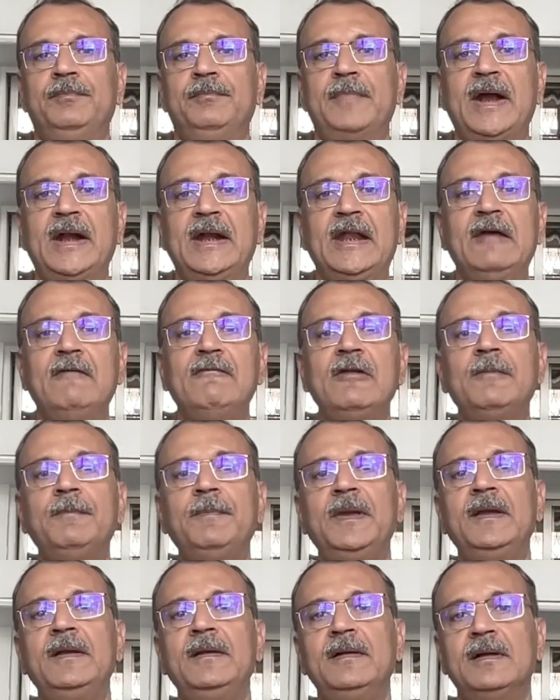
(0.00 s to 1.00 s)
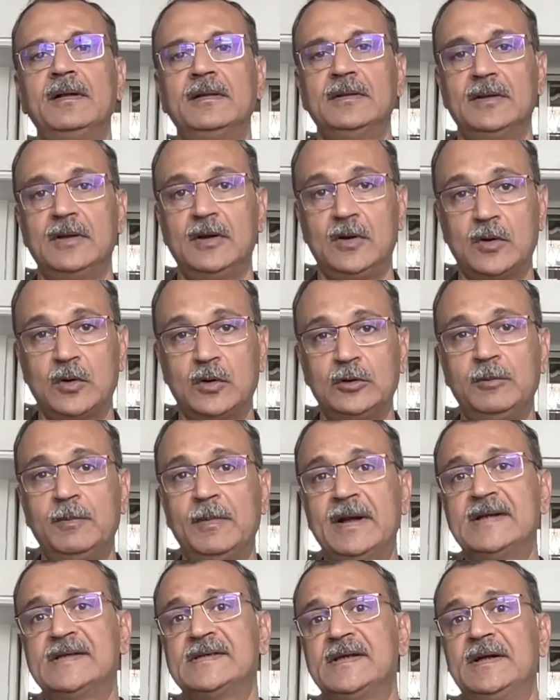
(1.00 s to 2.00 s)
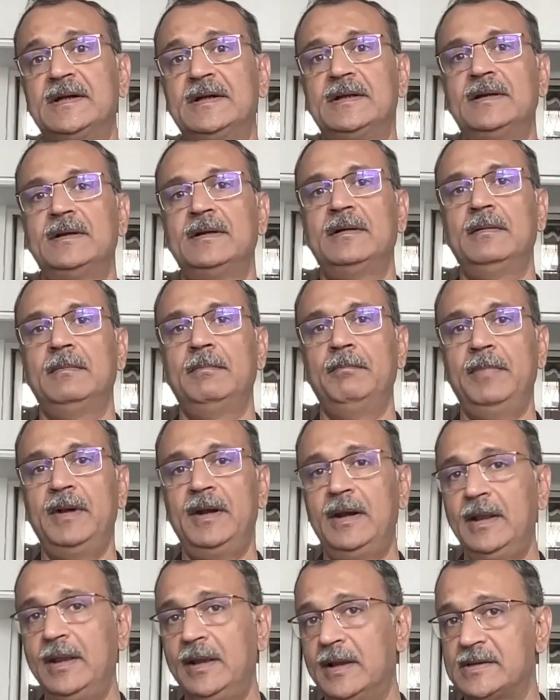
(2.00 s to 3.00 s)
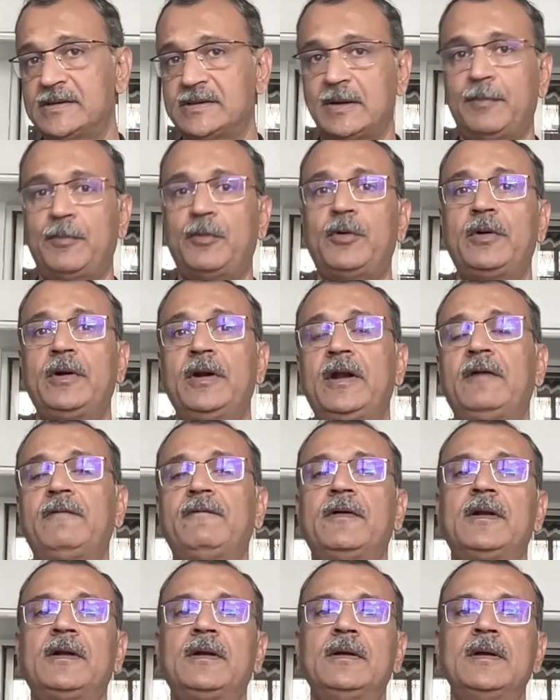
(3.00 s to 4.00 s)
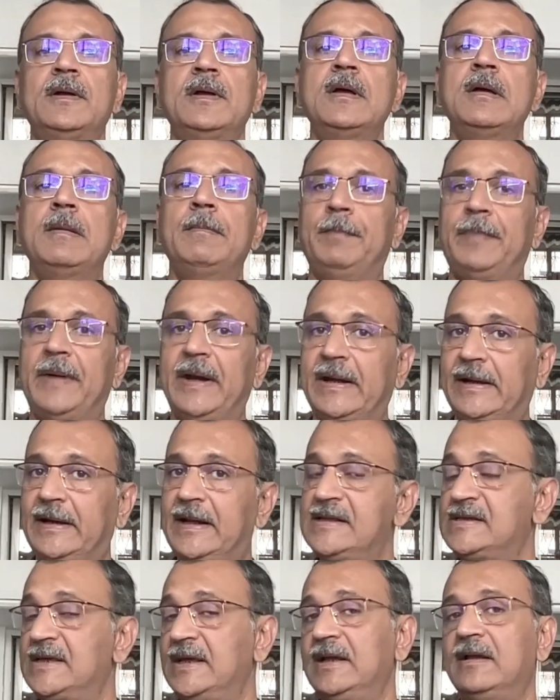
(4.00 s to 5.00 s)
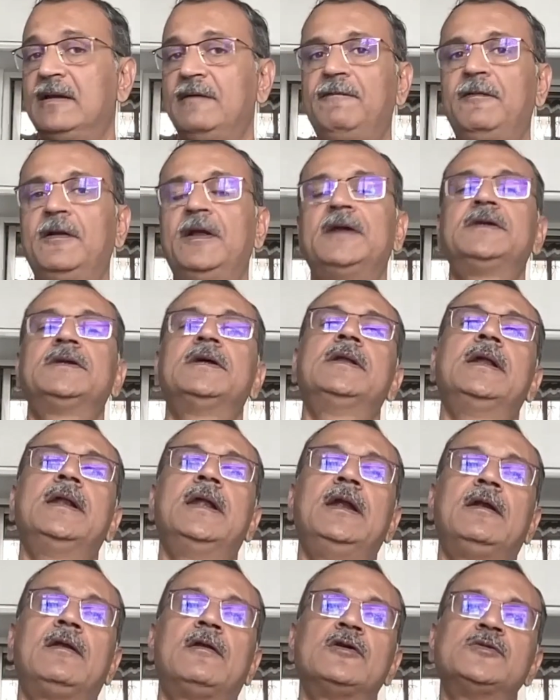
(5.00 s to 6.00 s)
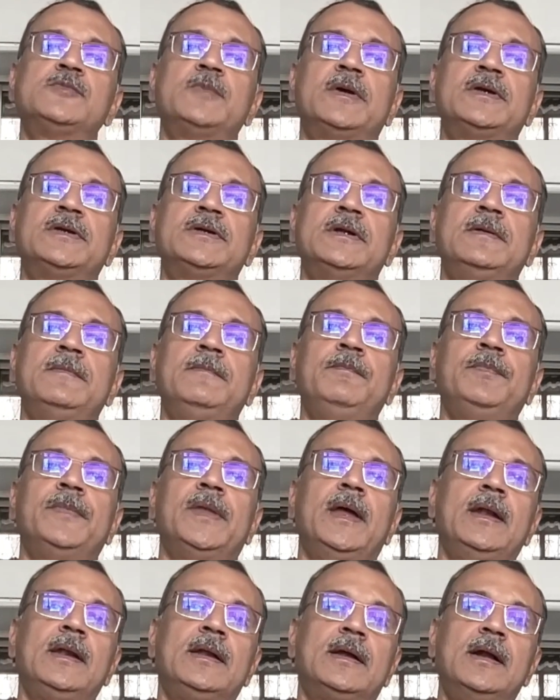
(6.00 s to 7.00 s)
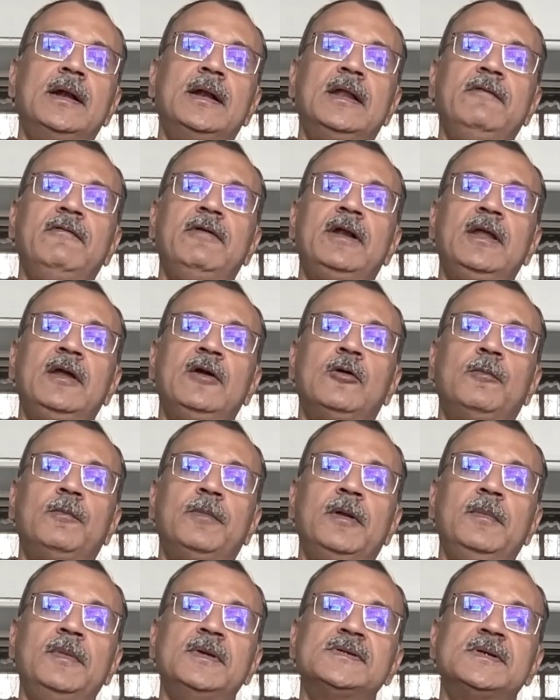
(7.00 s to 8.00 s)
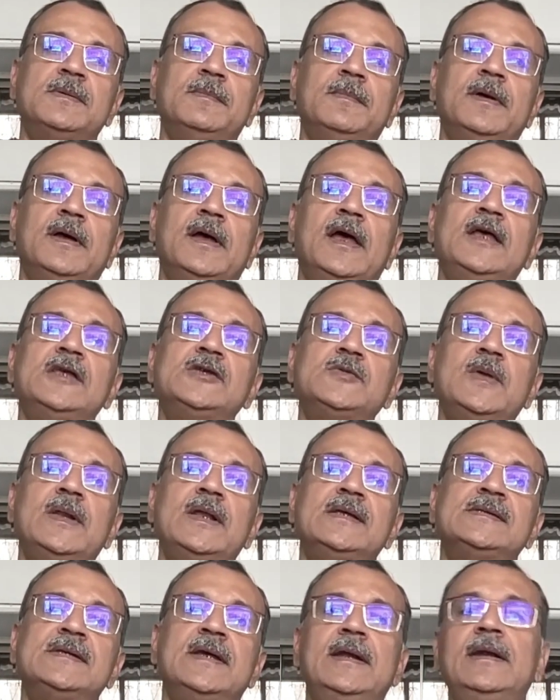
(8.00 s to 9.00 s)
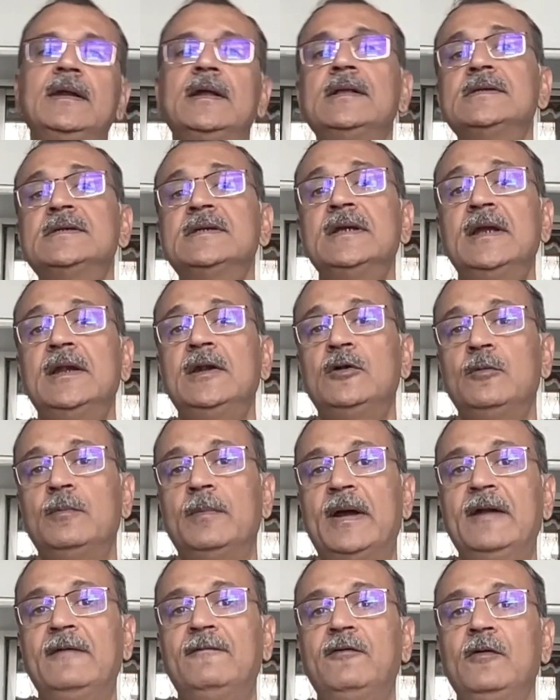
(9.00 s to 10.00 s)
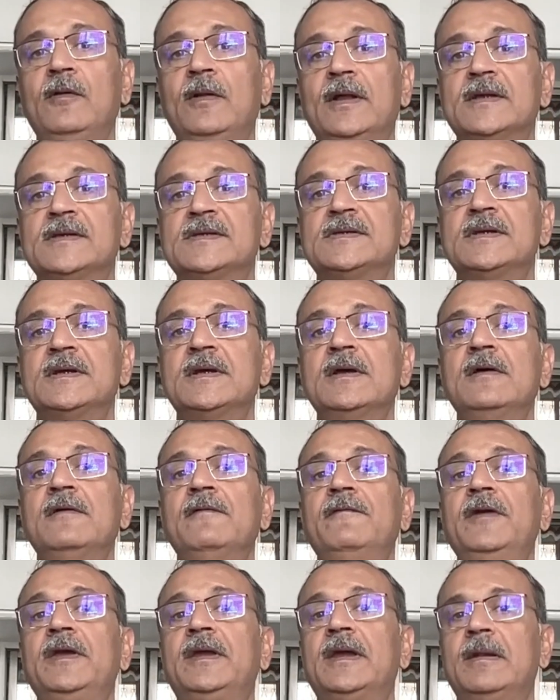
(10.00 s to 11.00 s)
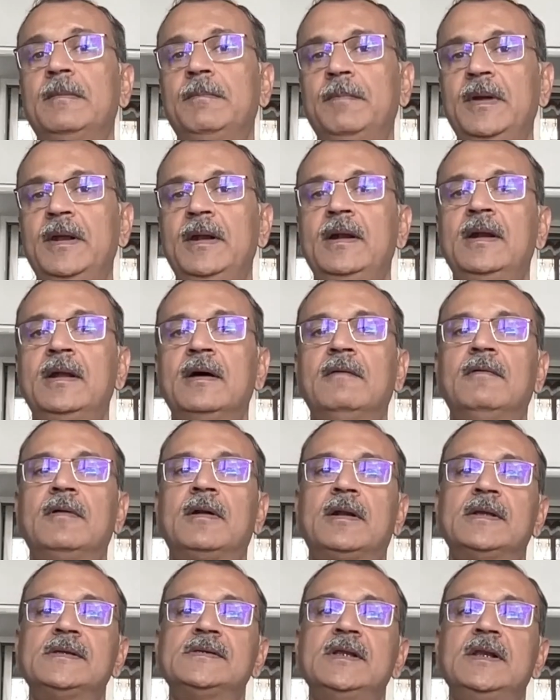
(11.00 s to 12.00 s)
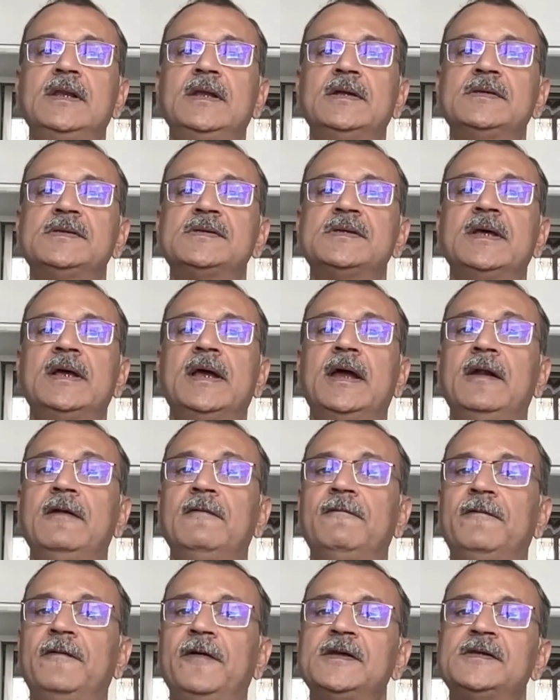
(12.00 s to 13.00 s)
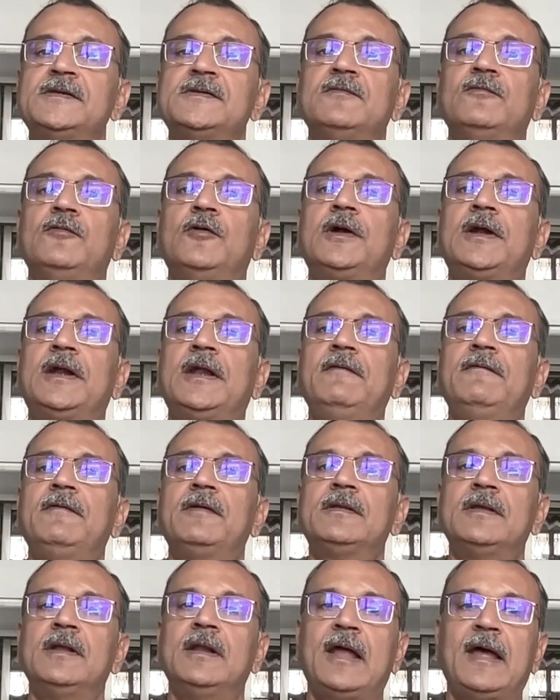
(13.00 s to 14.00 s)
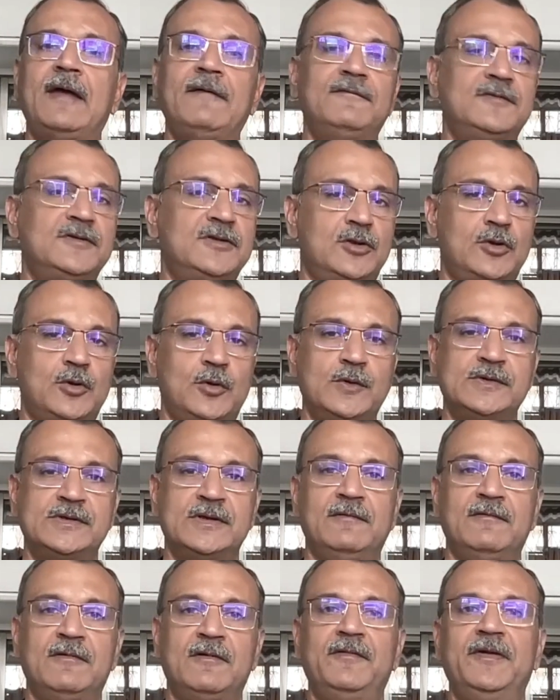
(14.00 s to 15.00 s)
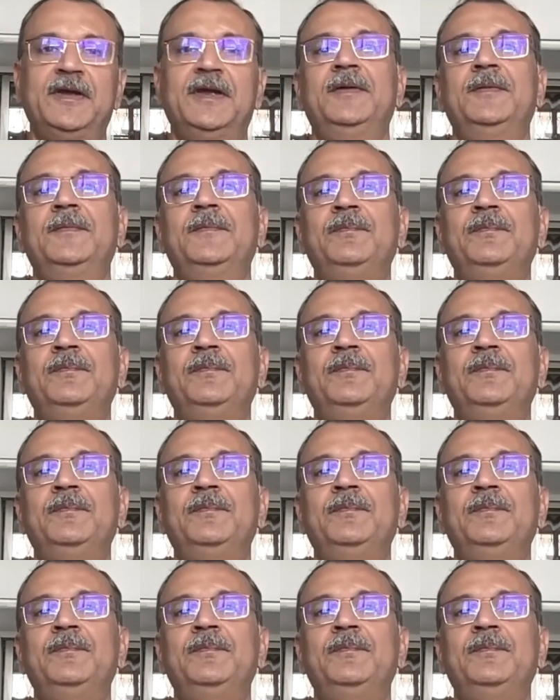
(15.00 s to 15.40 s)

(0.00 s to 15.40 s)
By developing the growth mindset, building a support network, practicing reflection and introspection, and cultivating optimism, as well as indulging into mindfulness, we can build our resilience and face whatever the life throws our way.